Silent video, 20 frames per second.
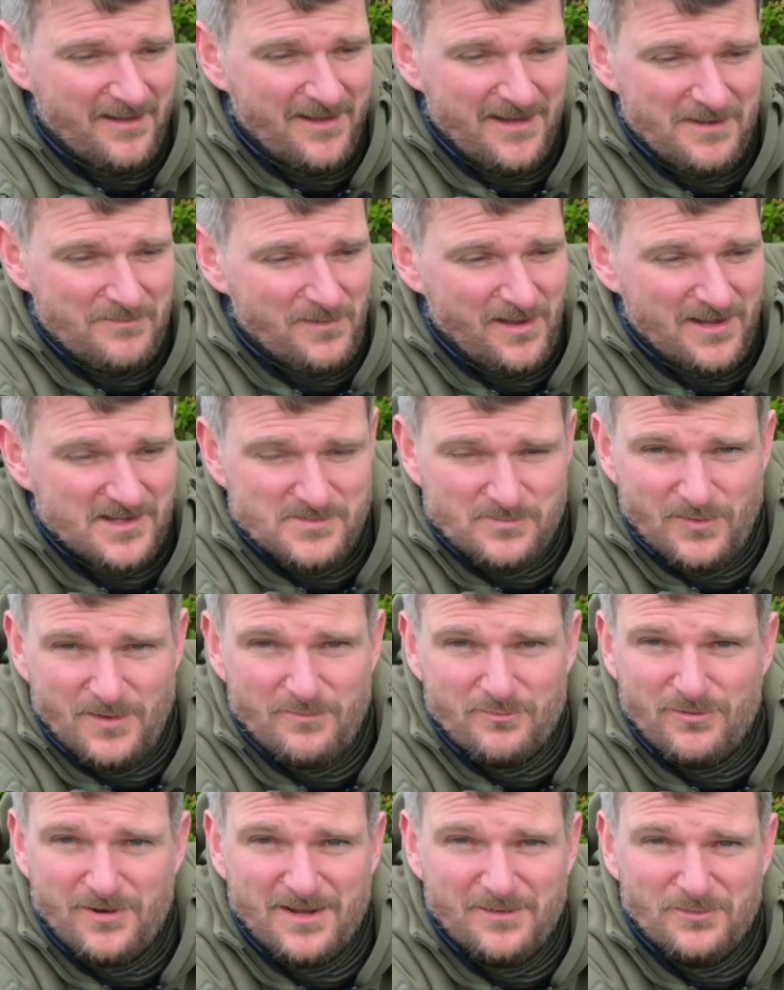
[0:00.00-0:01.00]
It's
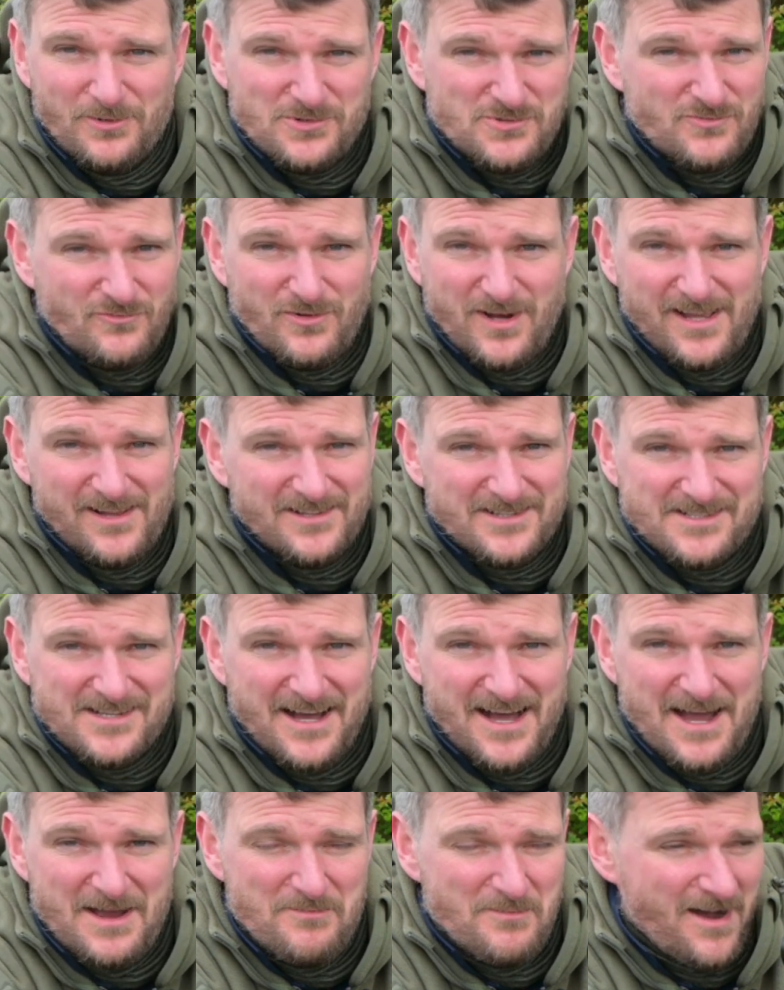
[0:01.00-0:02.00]
been pretty much real
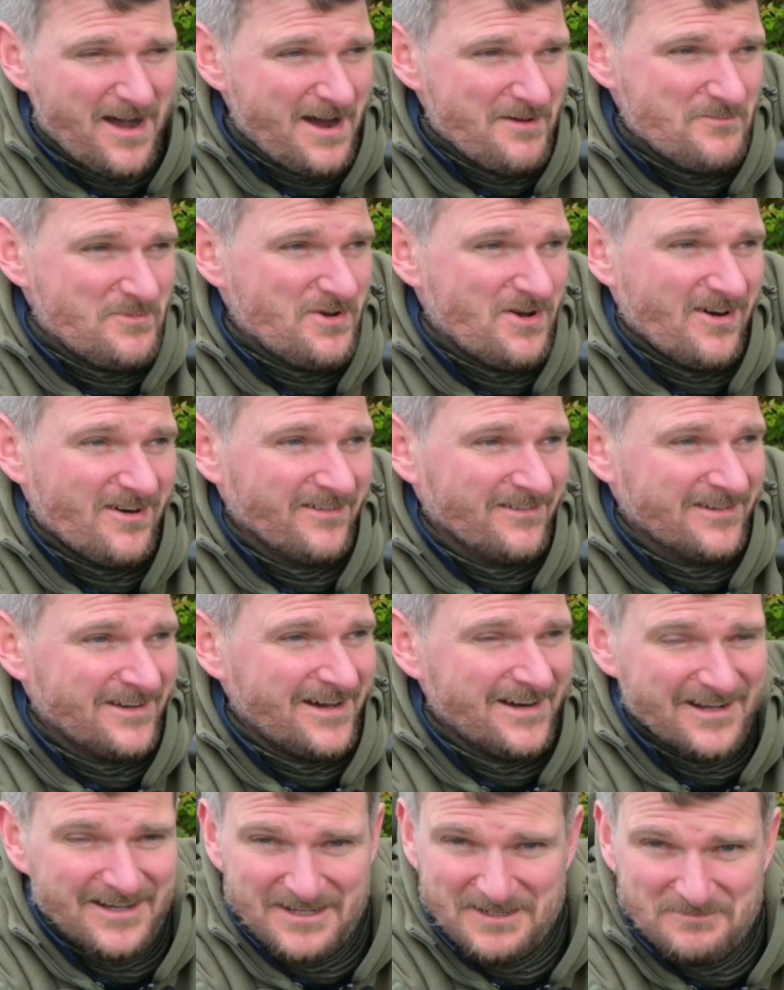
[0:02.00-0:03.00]
time. I'm not
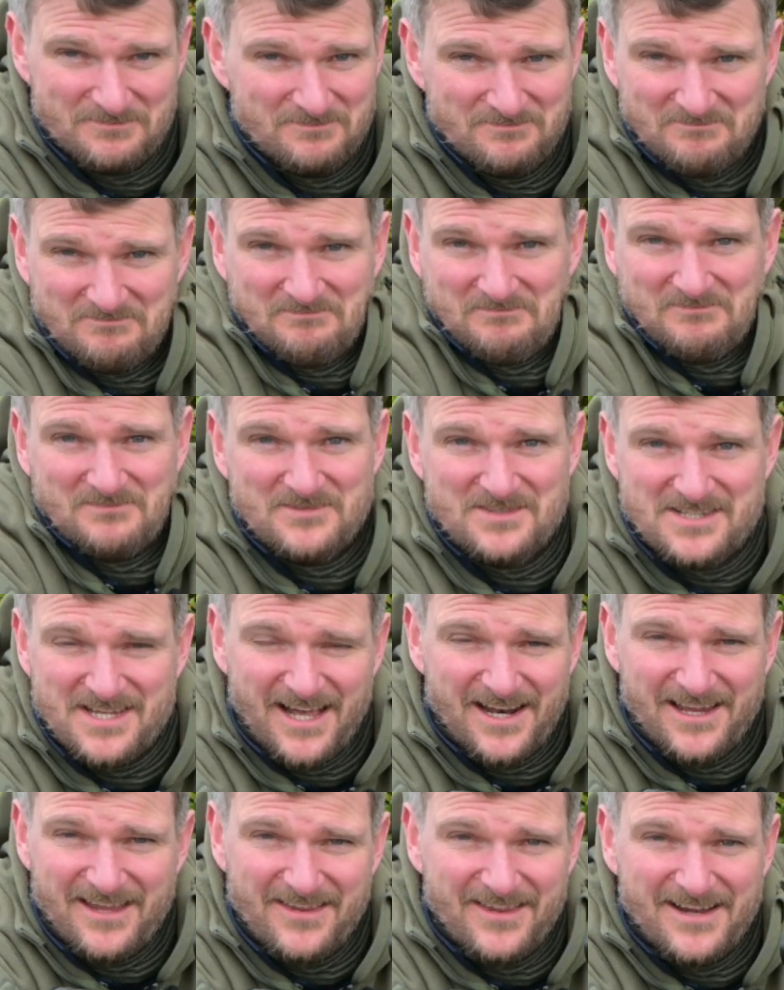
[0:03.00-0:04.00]
going to
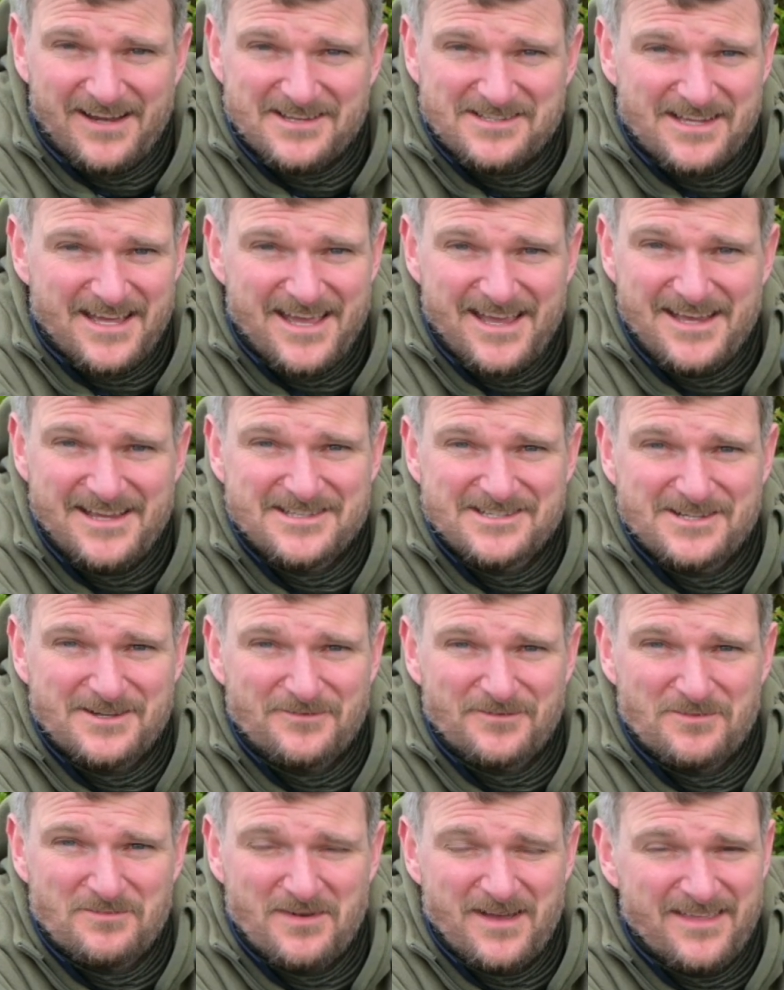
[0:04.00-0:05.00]
tell you that it's easier
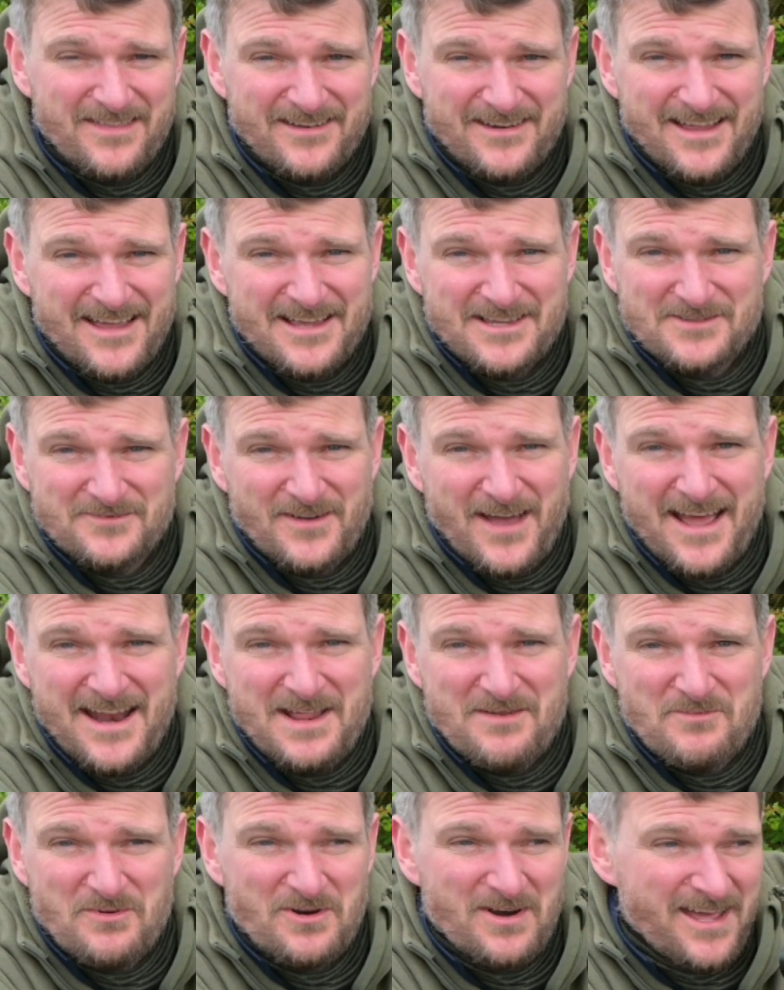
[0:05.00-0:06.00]
for me than it is for
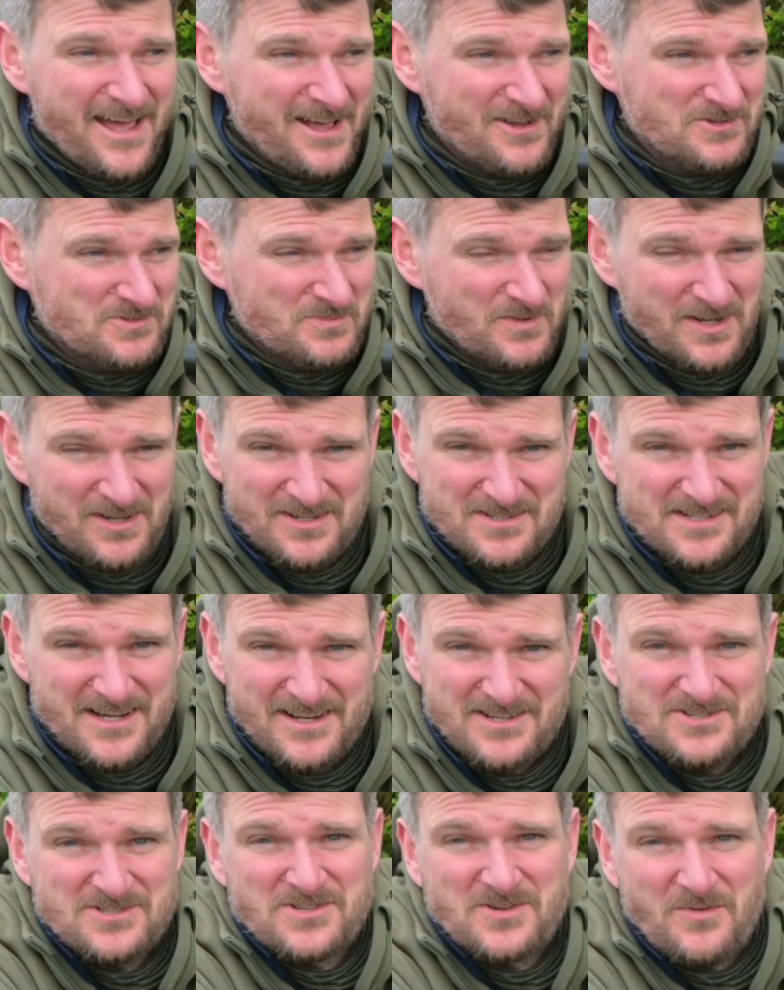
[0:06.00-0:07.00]
anybody else, because
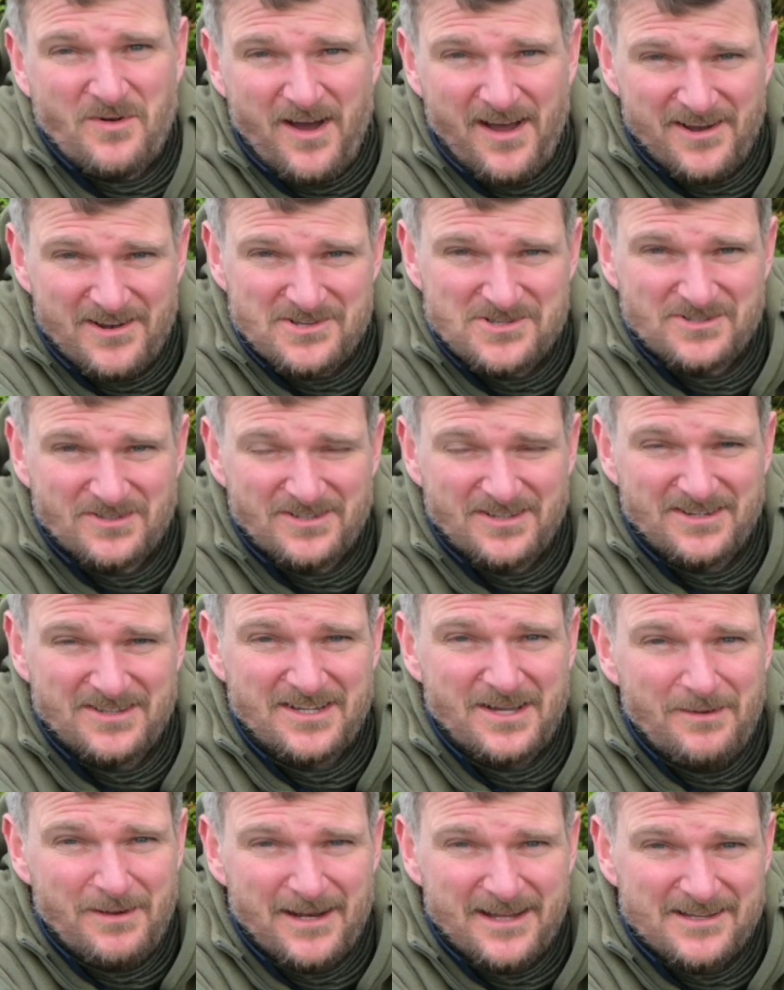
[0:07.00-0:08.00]
I just quite enjoy
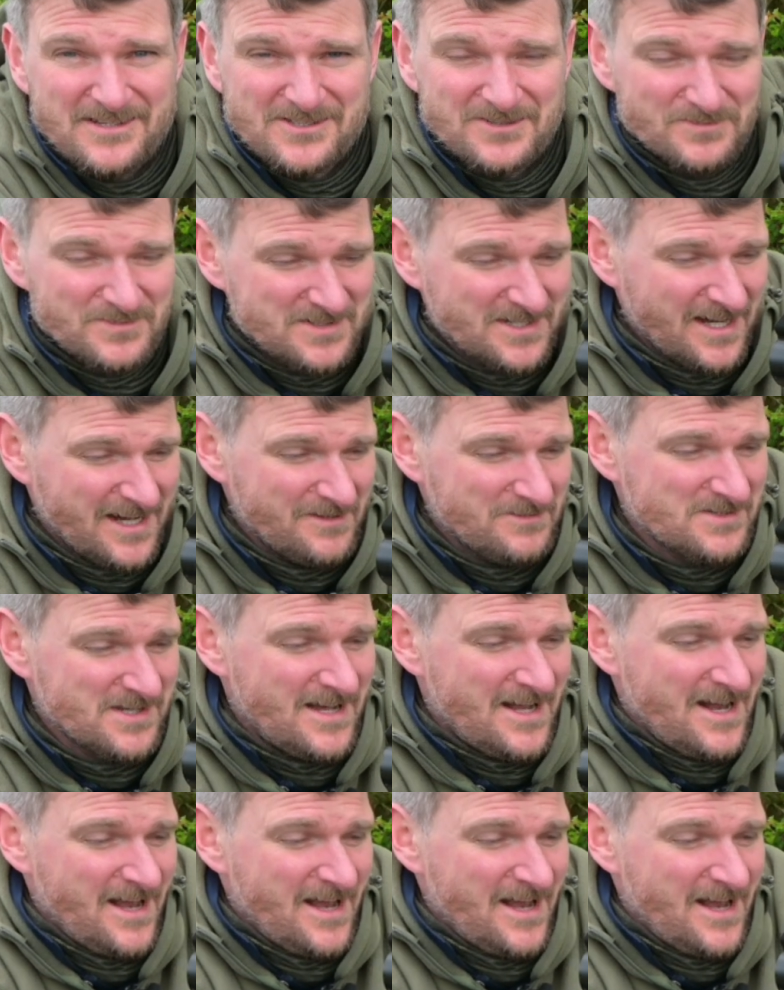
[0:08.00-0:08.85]
doing it sometimes,